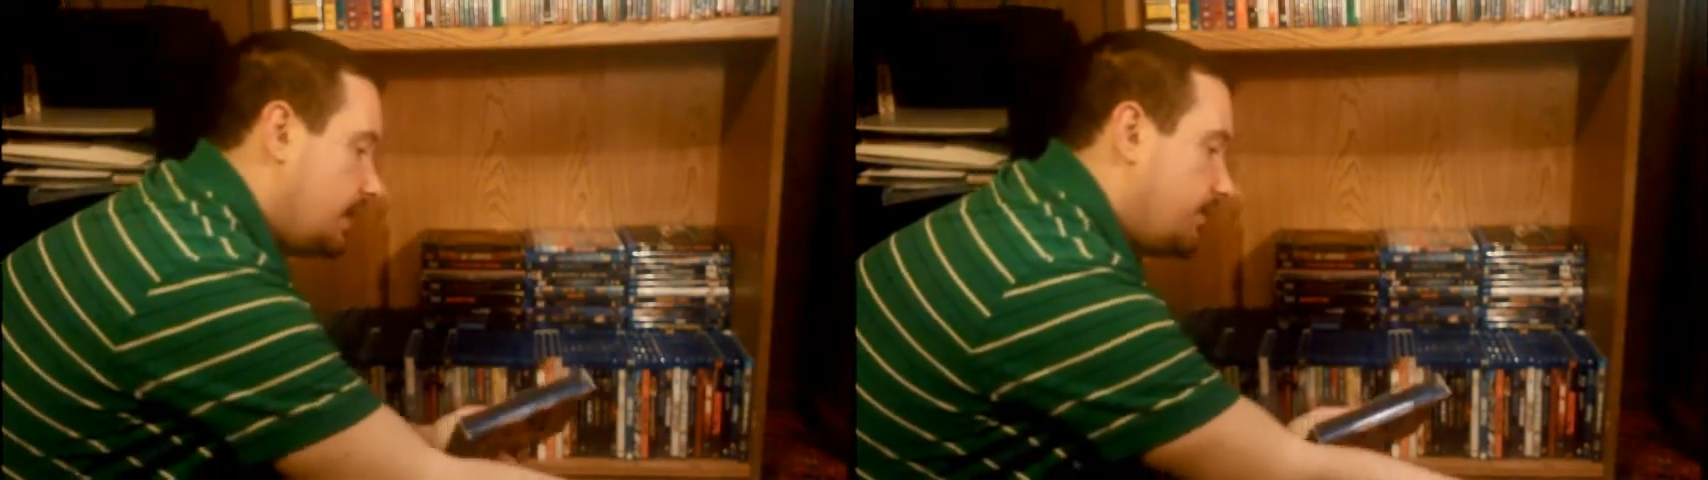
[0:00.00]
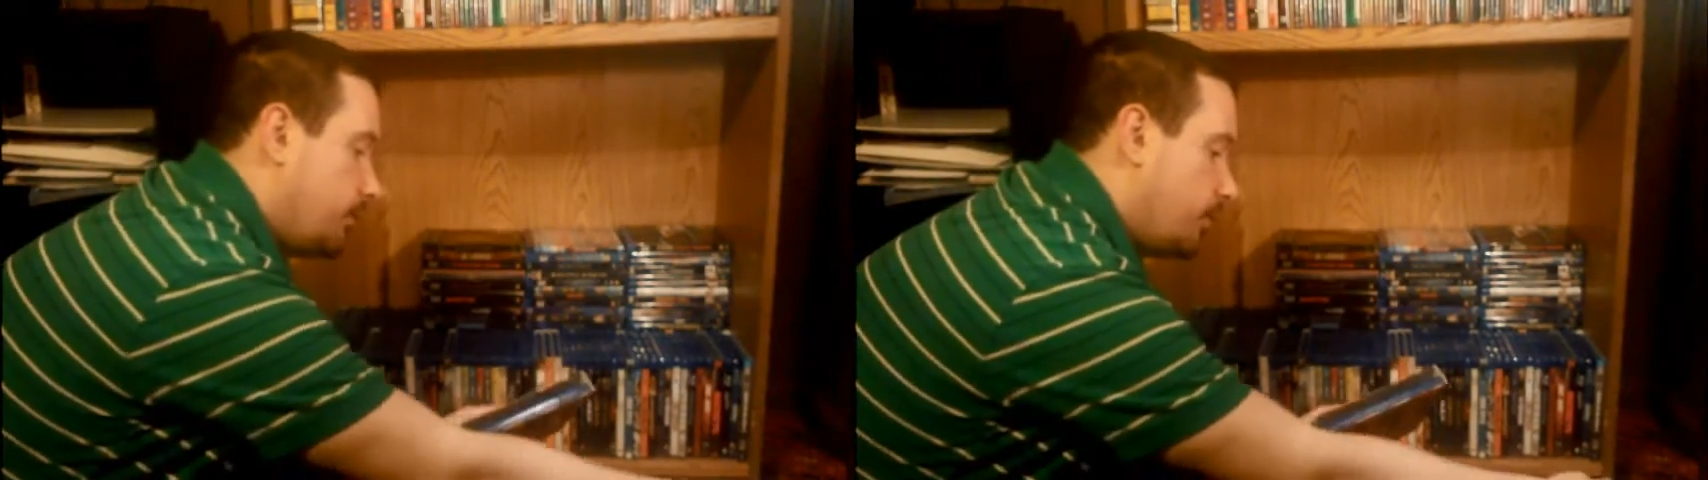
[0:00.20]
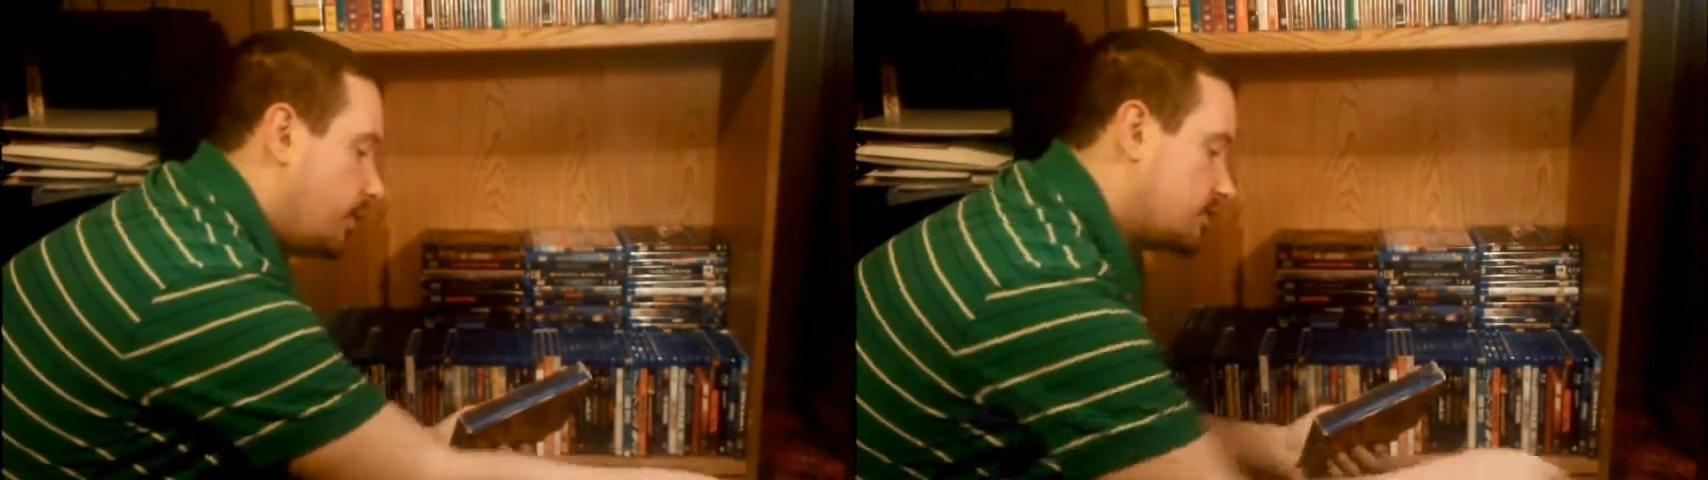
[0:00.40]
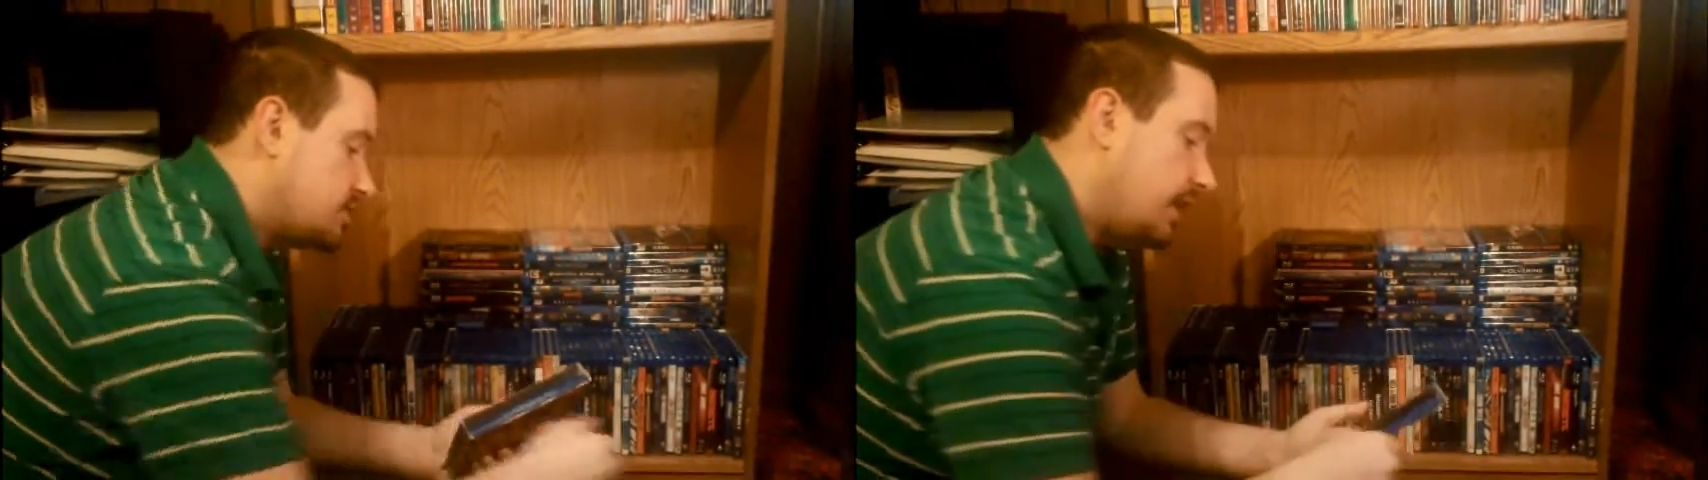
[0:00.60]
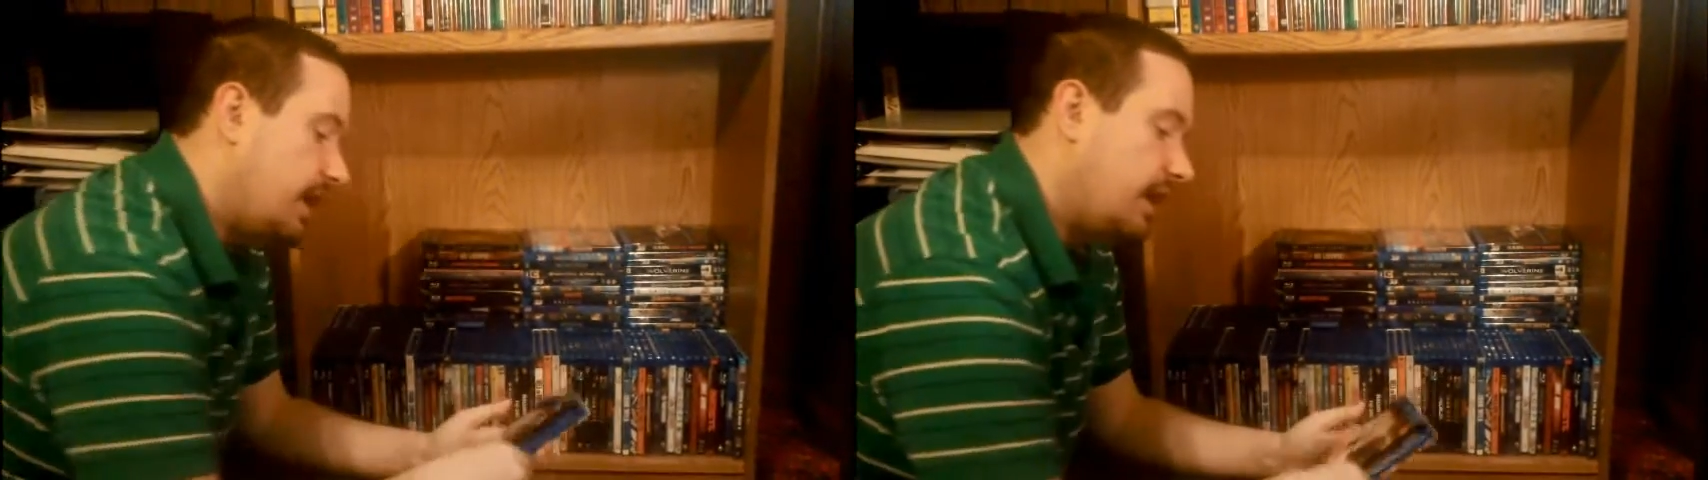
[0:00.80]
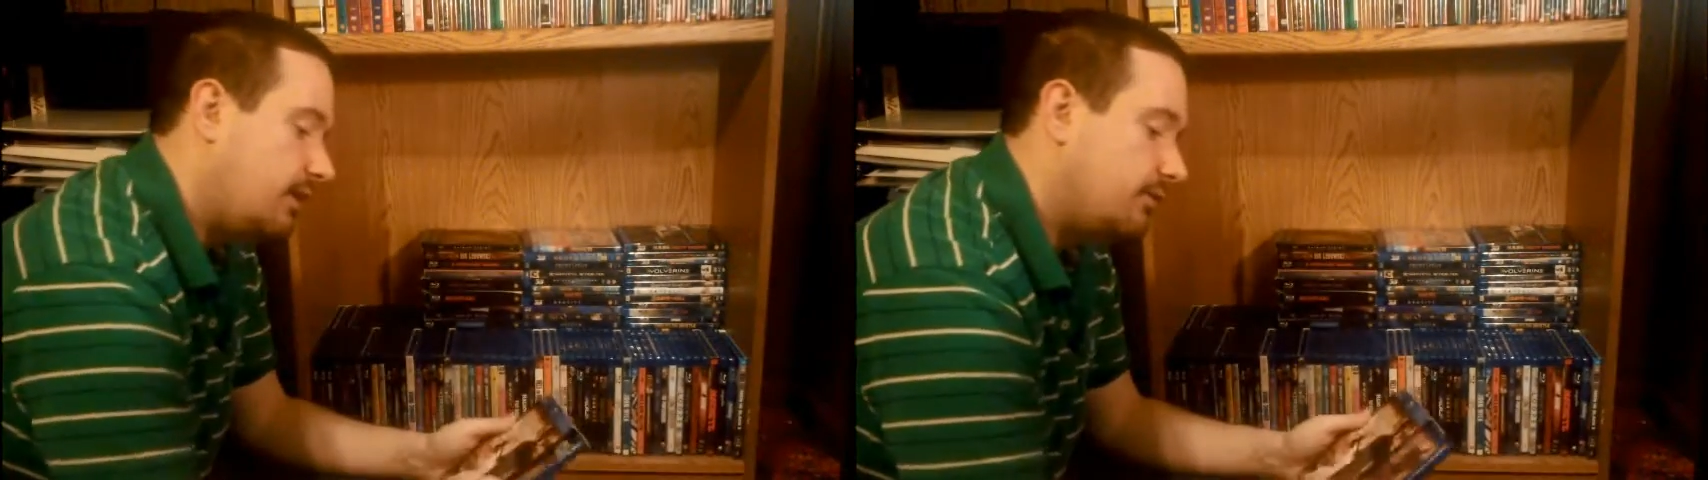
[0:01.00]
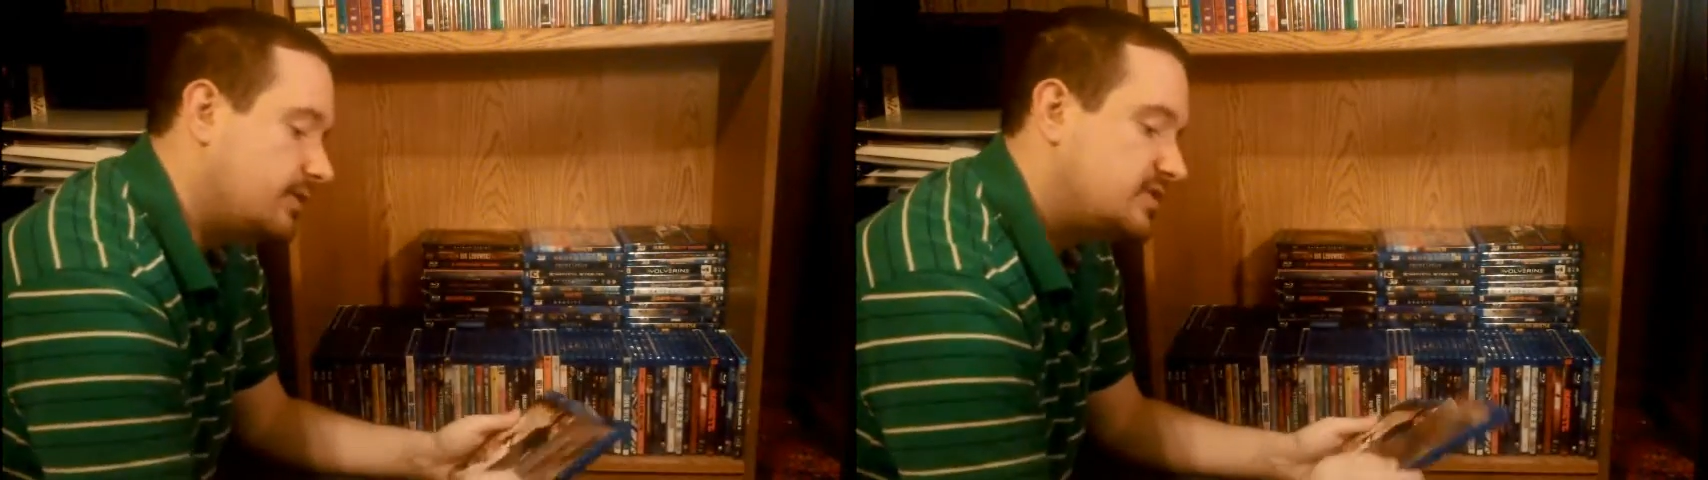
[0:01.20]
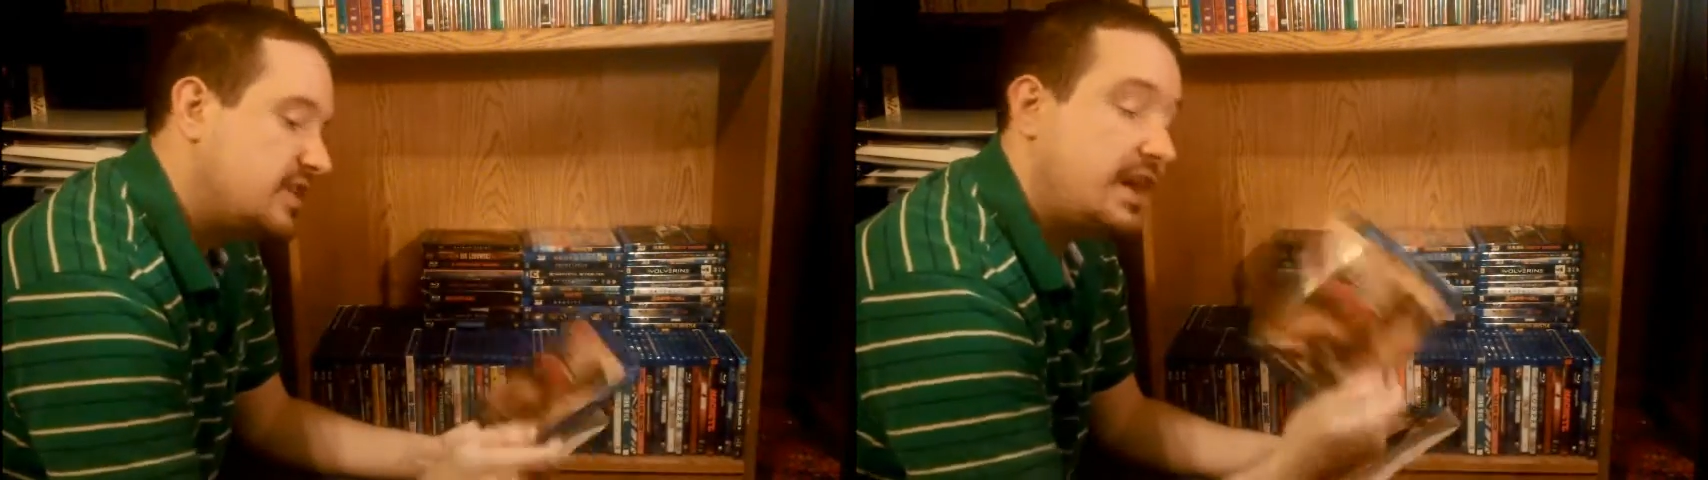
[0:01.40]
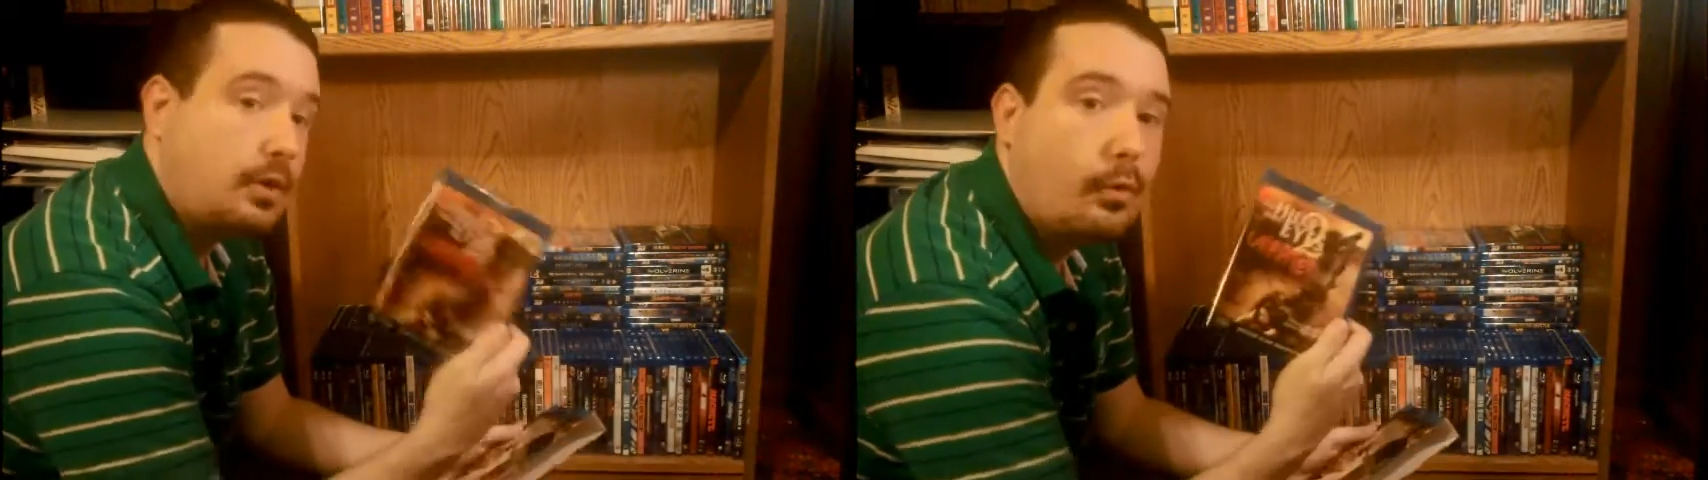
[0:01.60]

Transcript: And then we also have the second